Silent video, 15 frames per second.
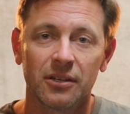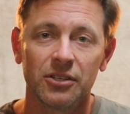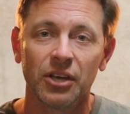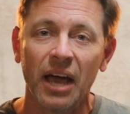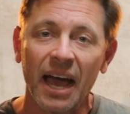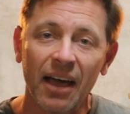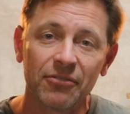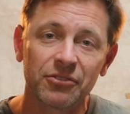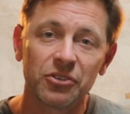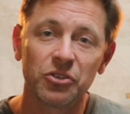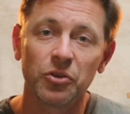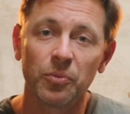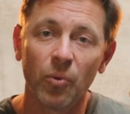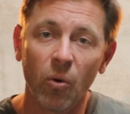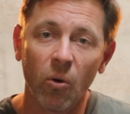You have to
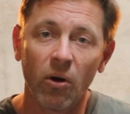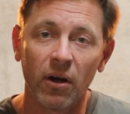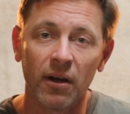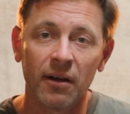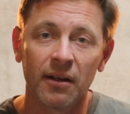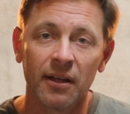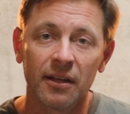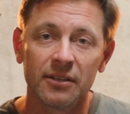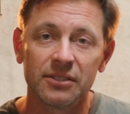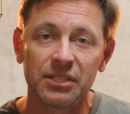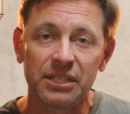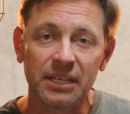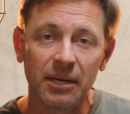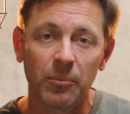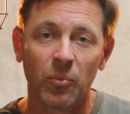do more
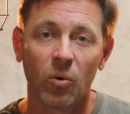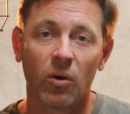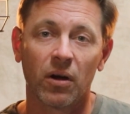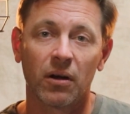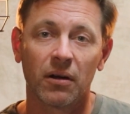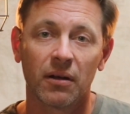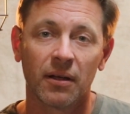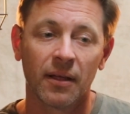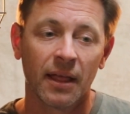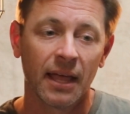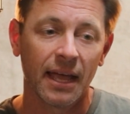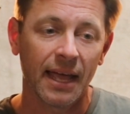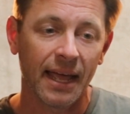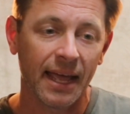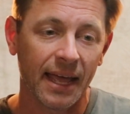to get more.
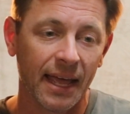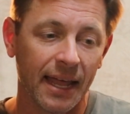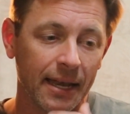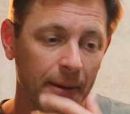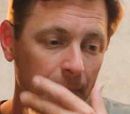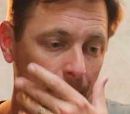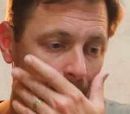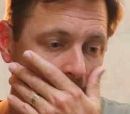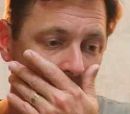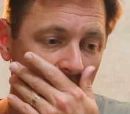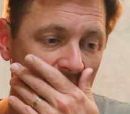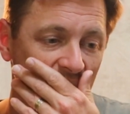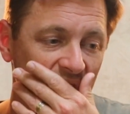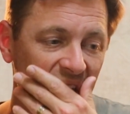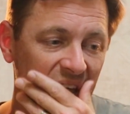And
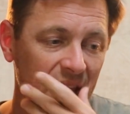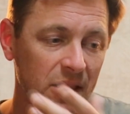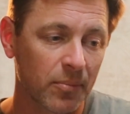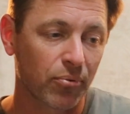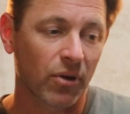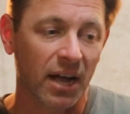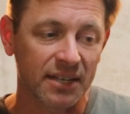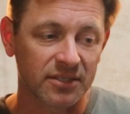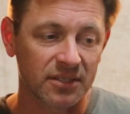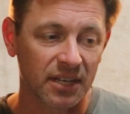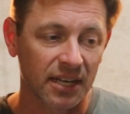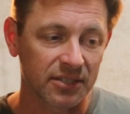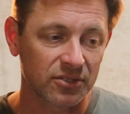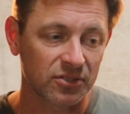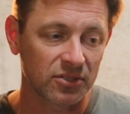in the
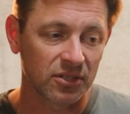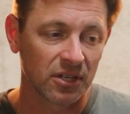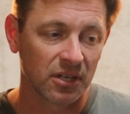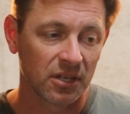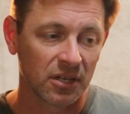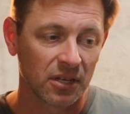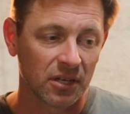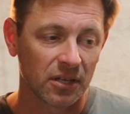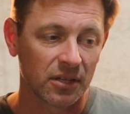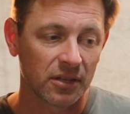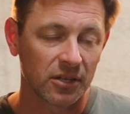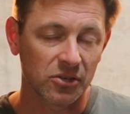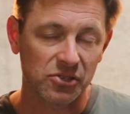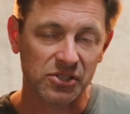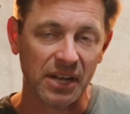process,
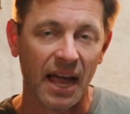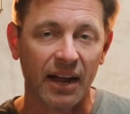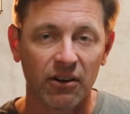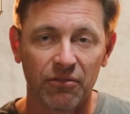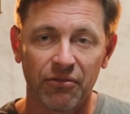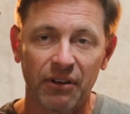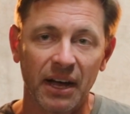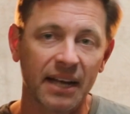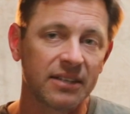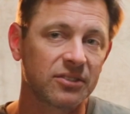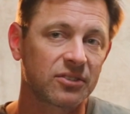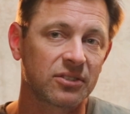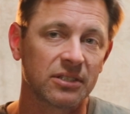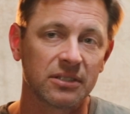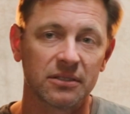there's
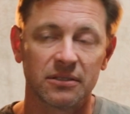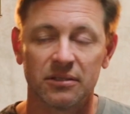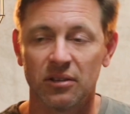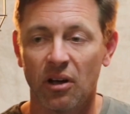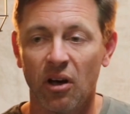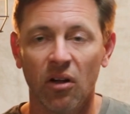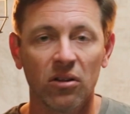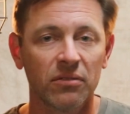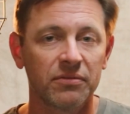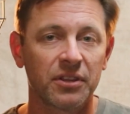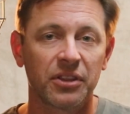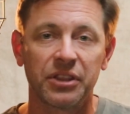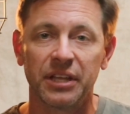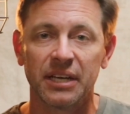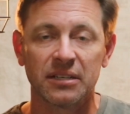sacrifice and all of
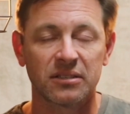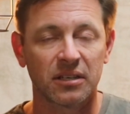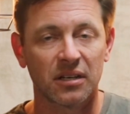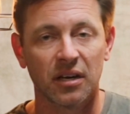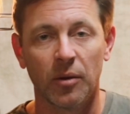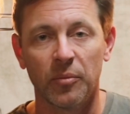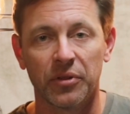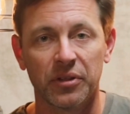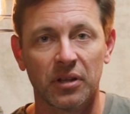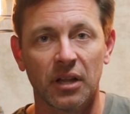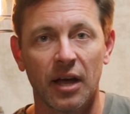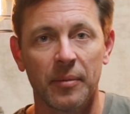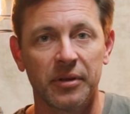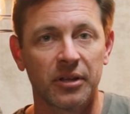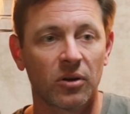the things that come with
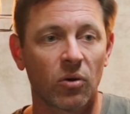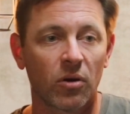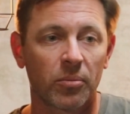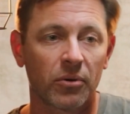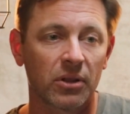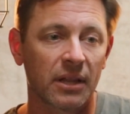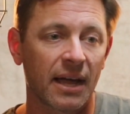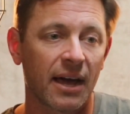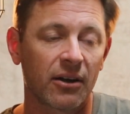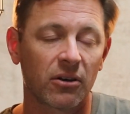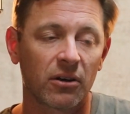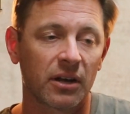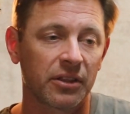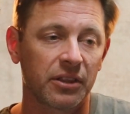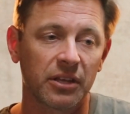climbing the corporate
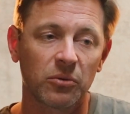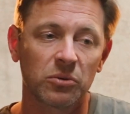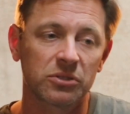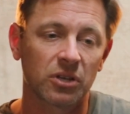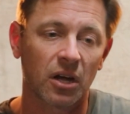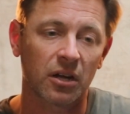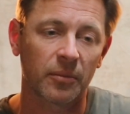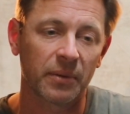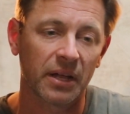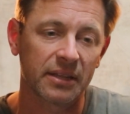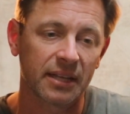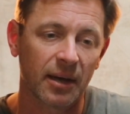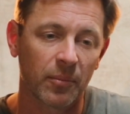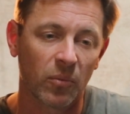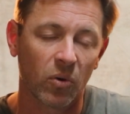ladder. And I think we'll talk
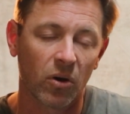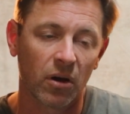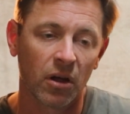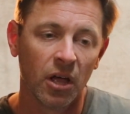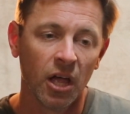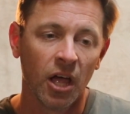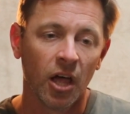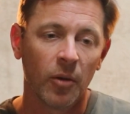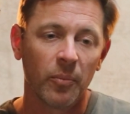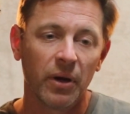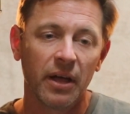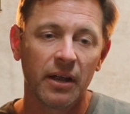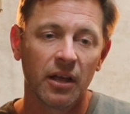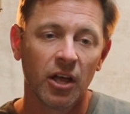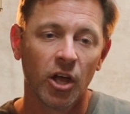about that more.
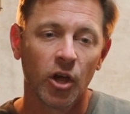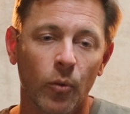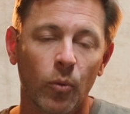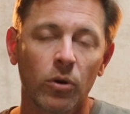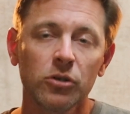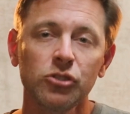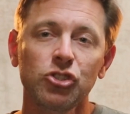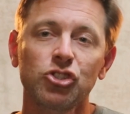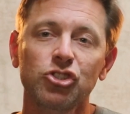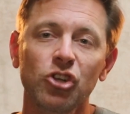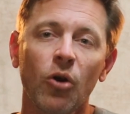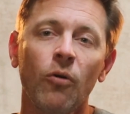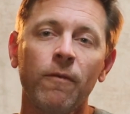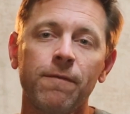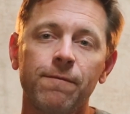But we're
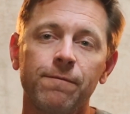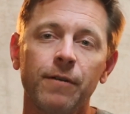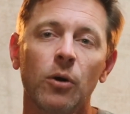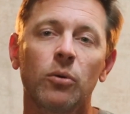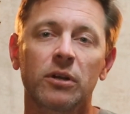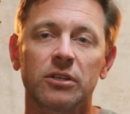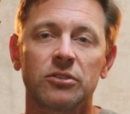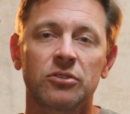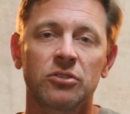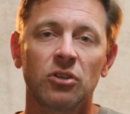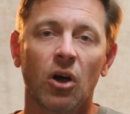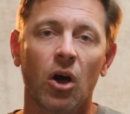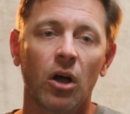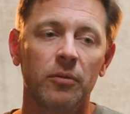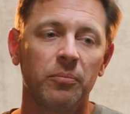so
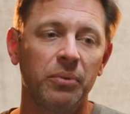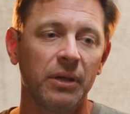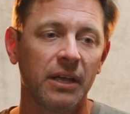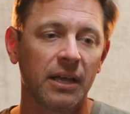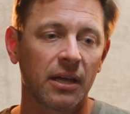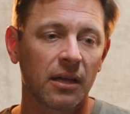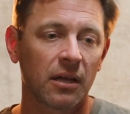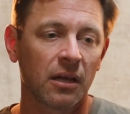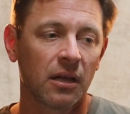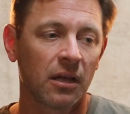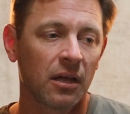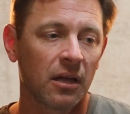focused on being